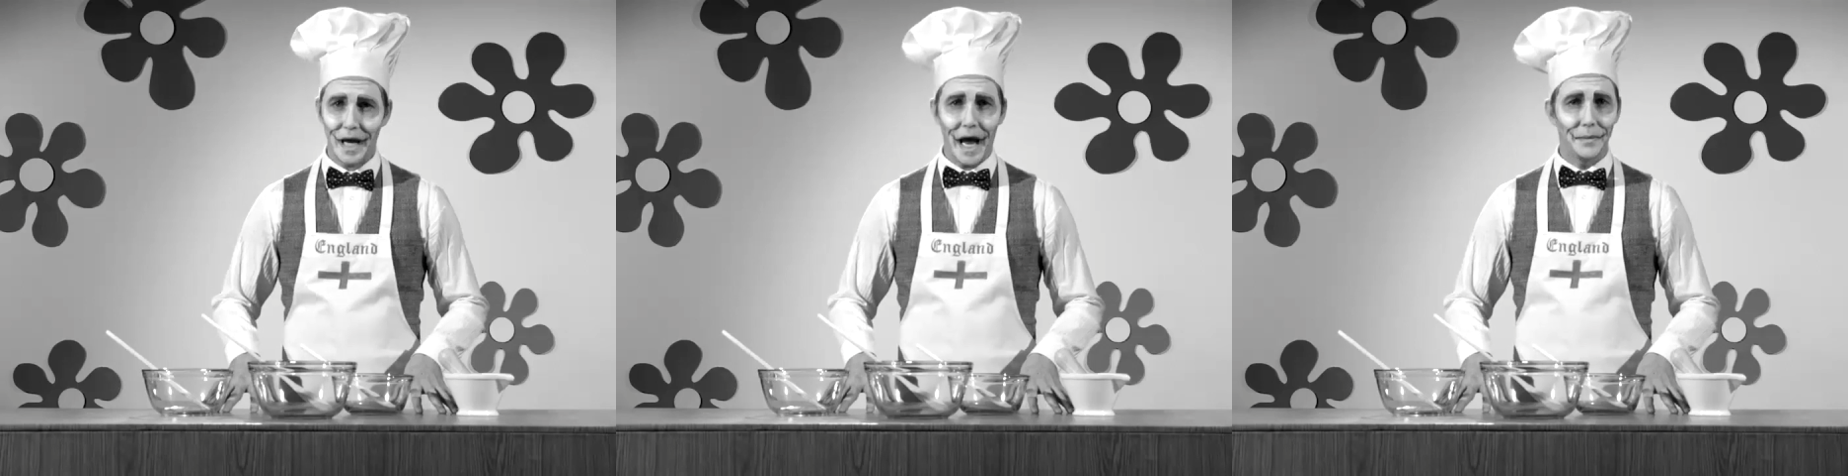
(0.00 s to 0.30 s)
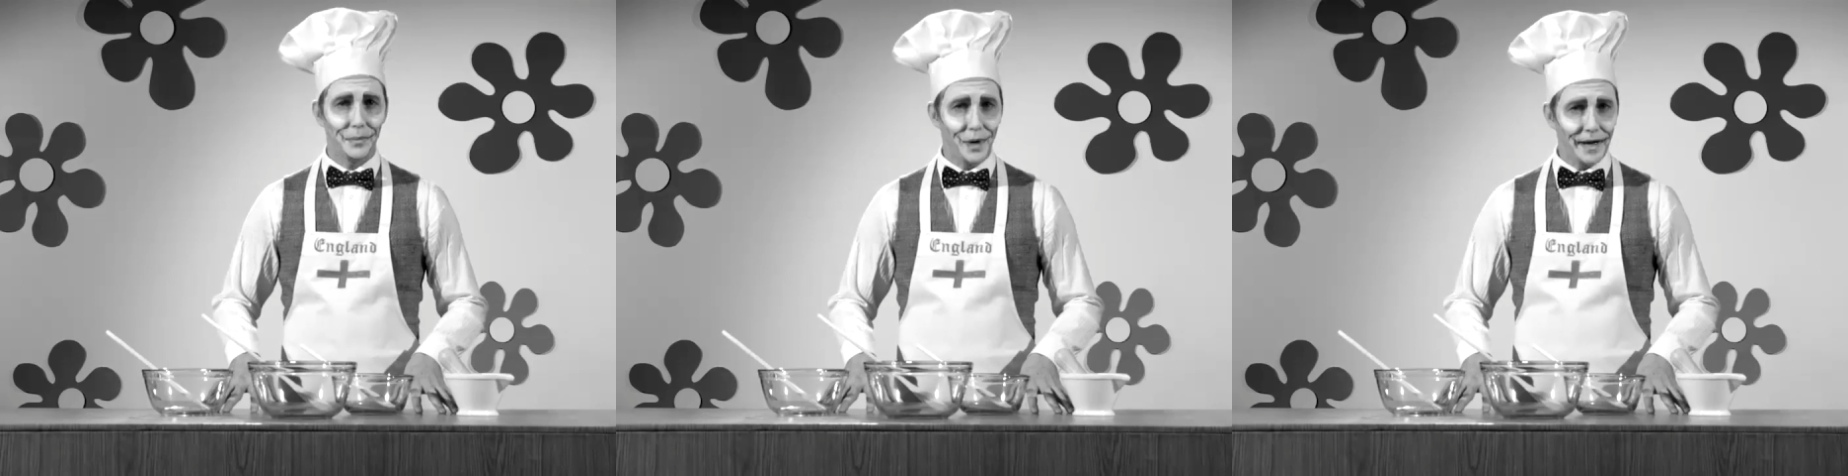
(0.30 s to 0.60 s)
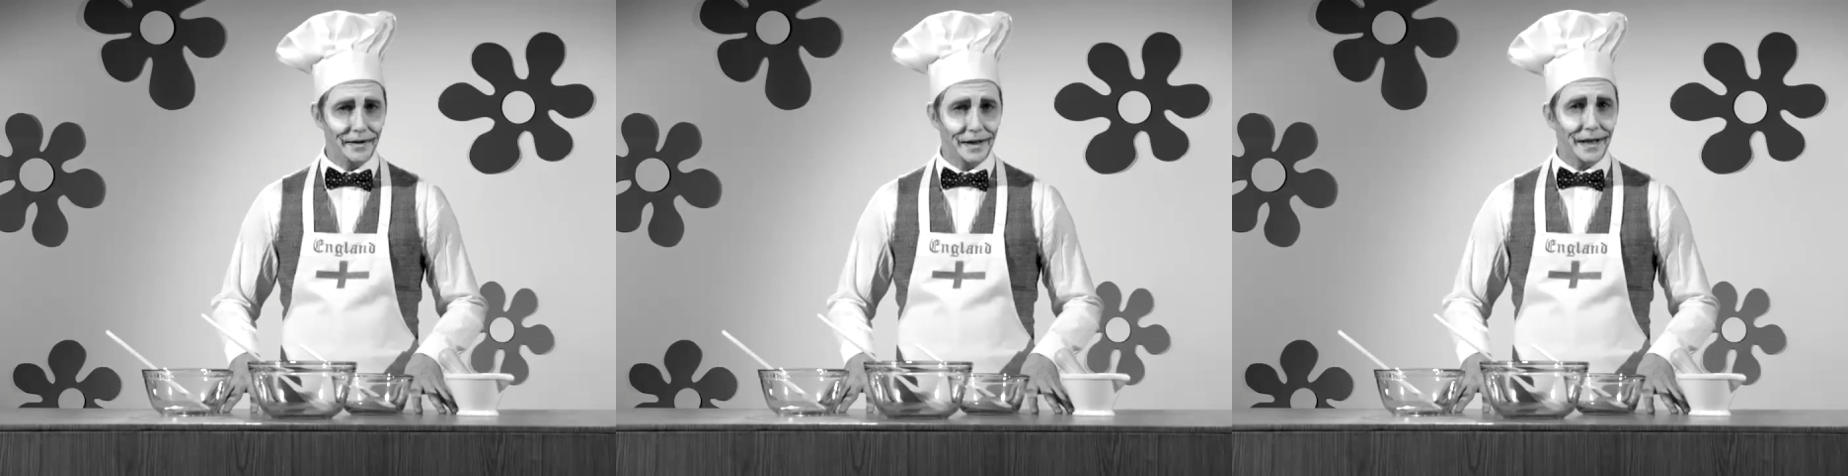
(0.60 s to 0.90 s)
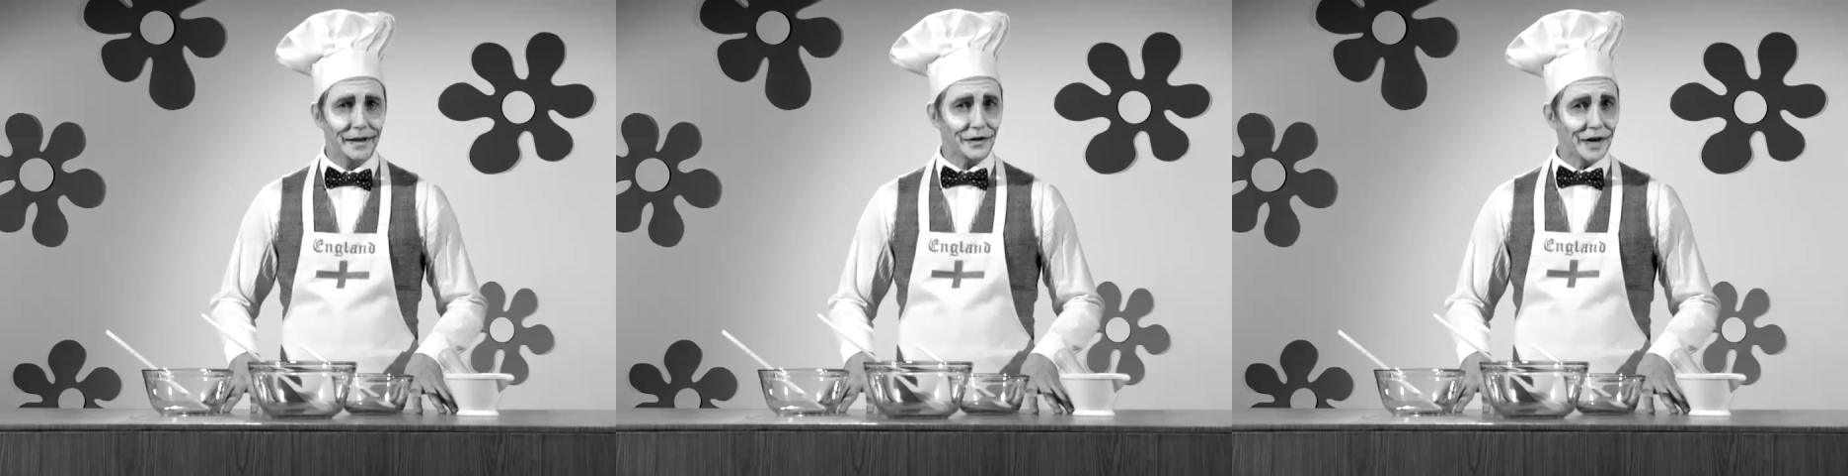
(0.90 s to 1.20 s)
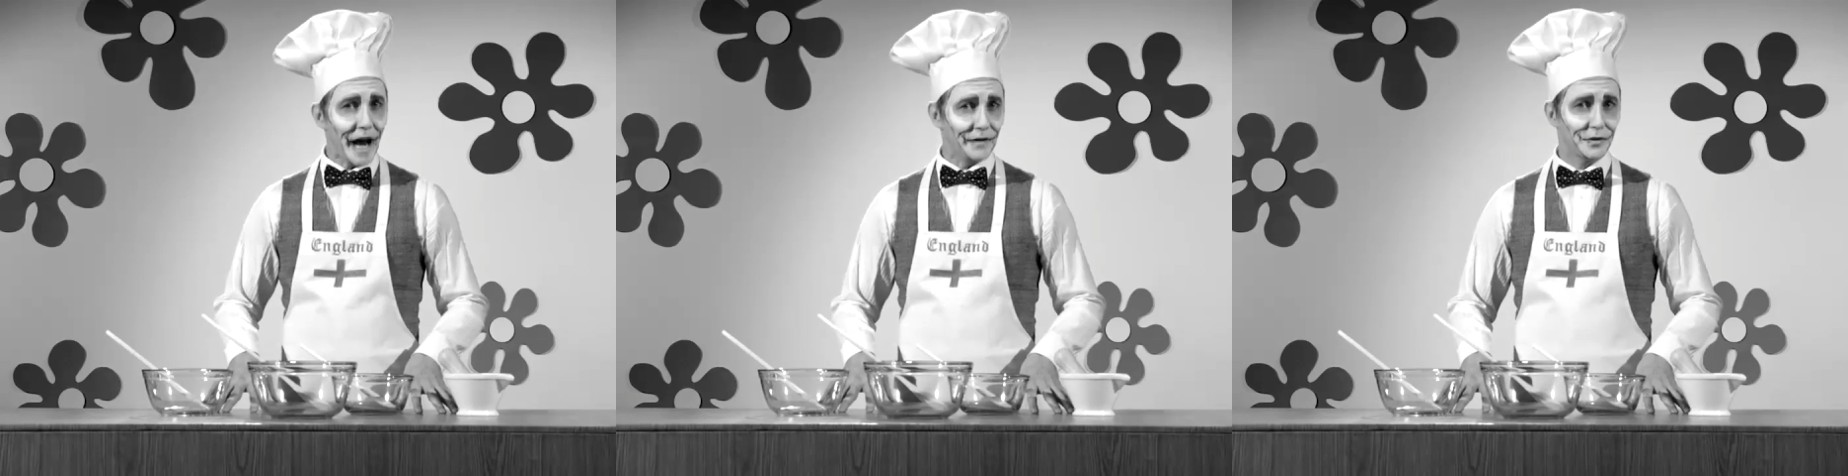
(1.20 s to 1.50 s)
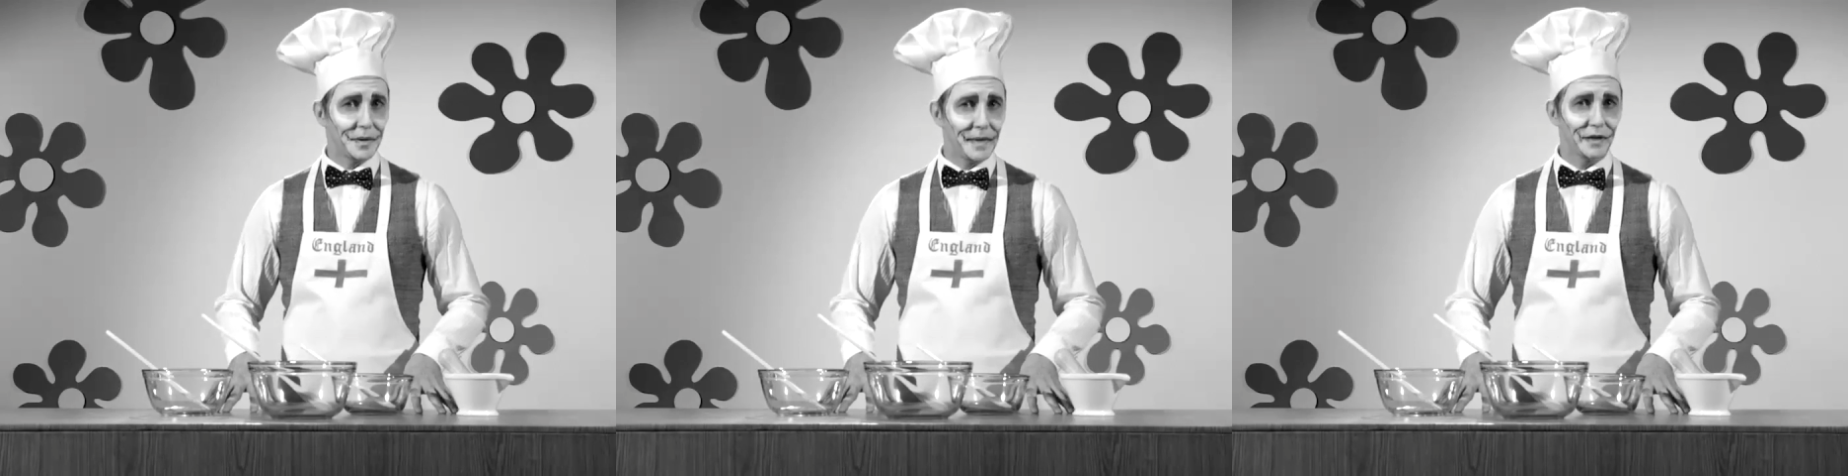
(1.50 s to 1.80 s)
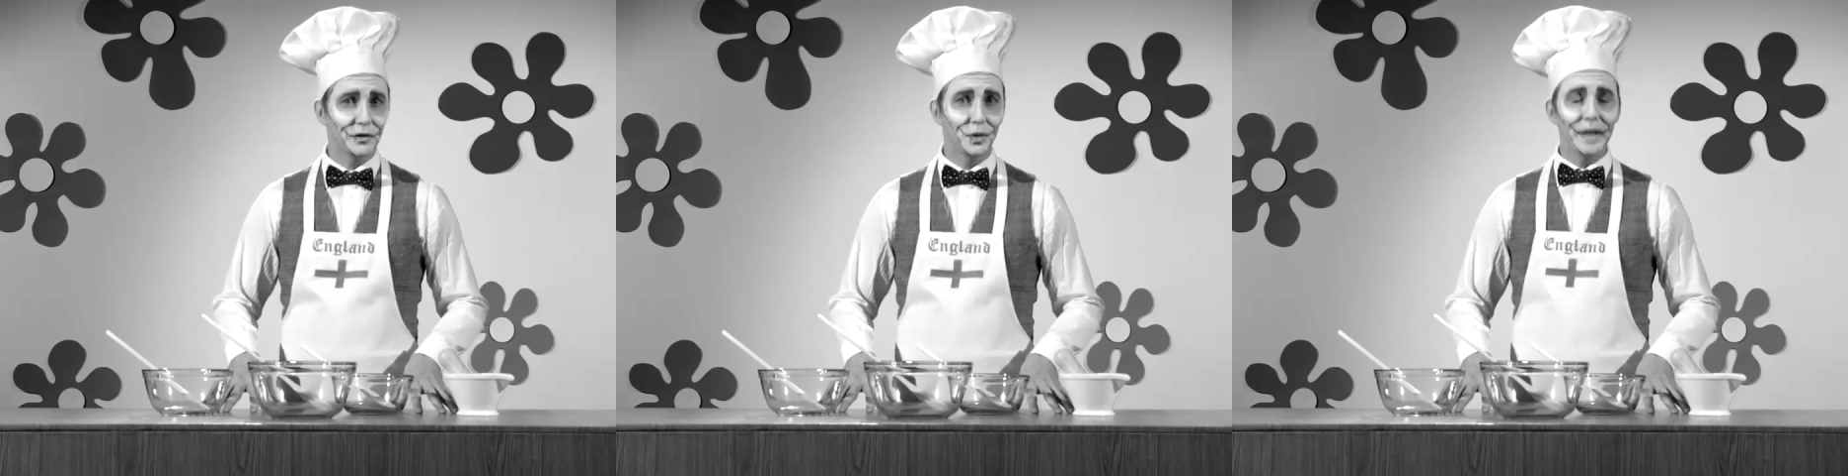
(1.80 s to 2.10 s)
and bread doesn't have to be
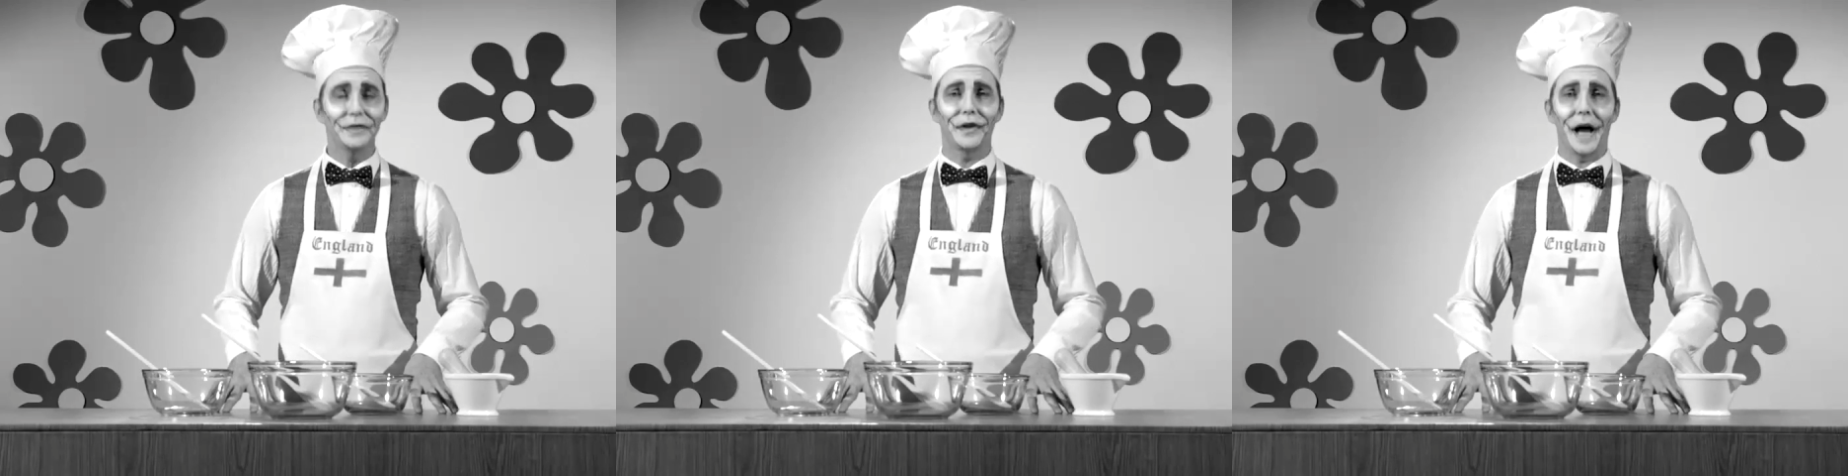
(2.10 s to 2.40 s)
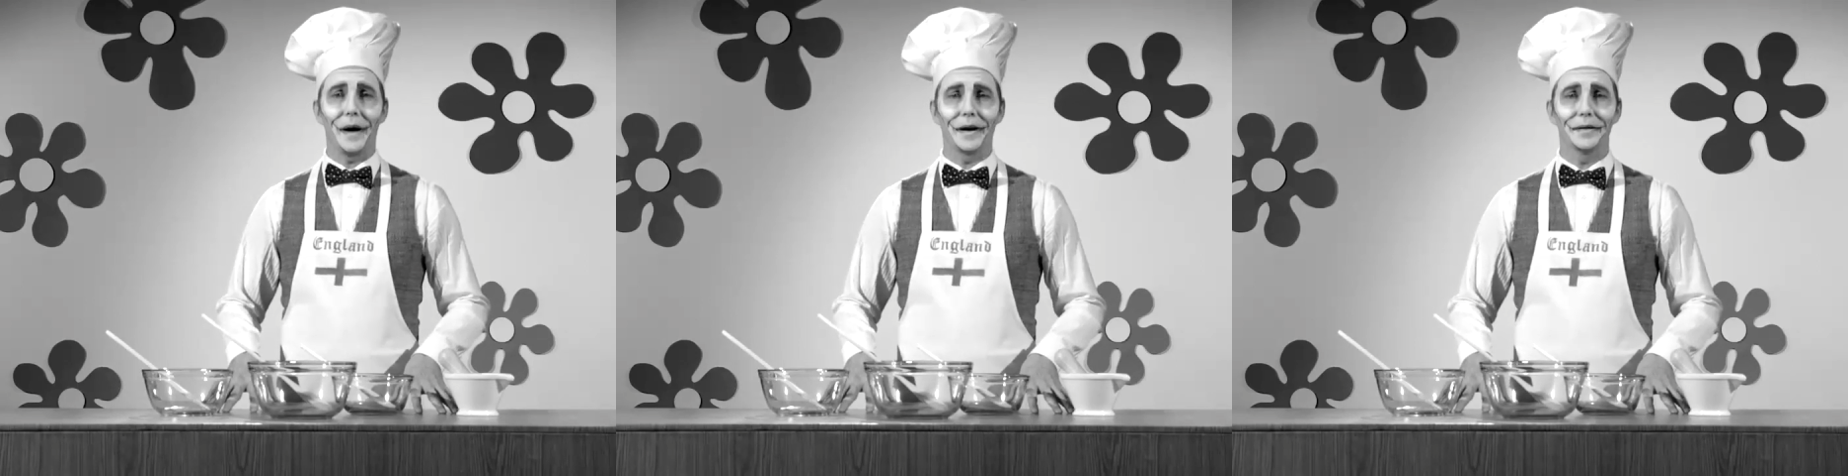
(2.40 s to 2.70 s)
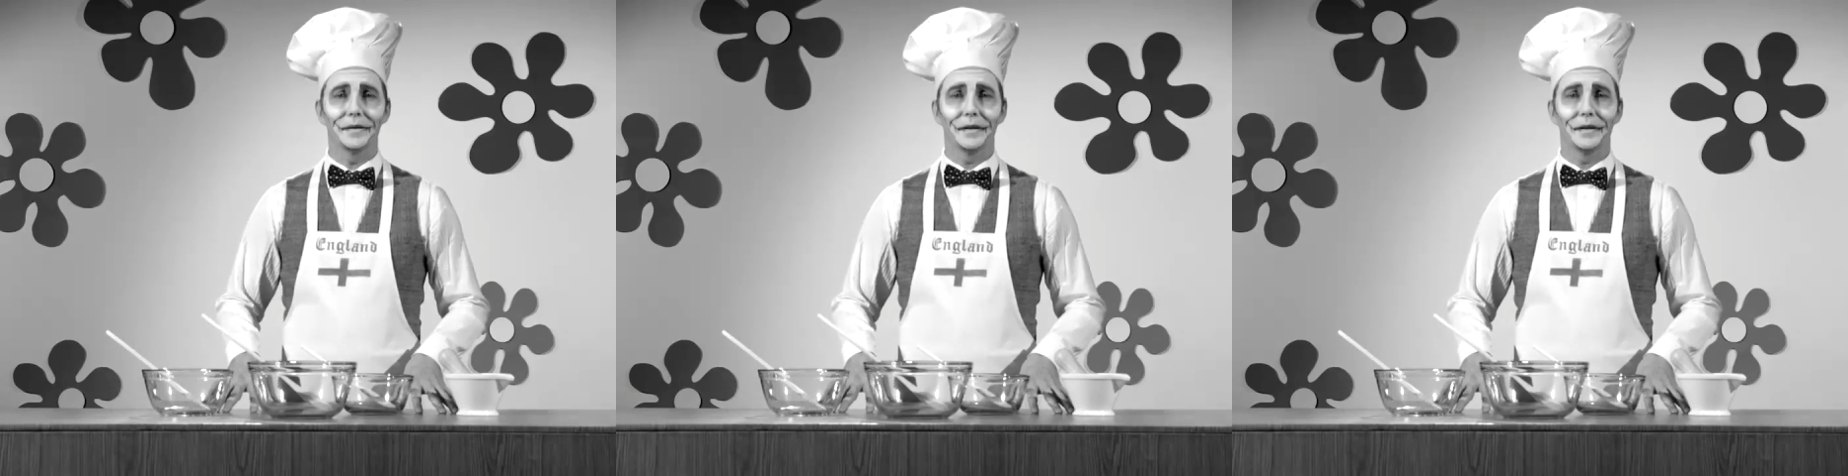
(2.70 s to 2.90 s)
made of wheat flour.